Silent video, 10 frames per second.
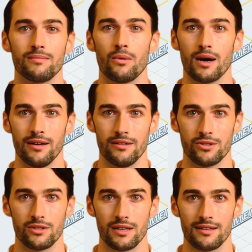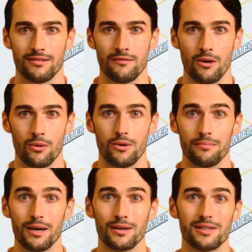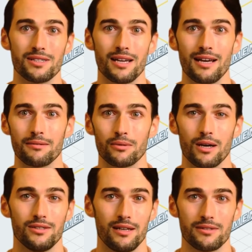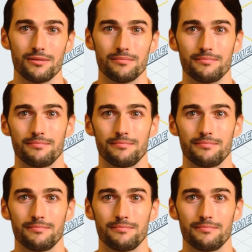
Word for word: while initiating the vulnerability scanning process.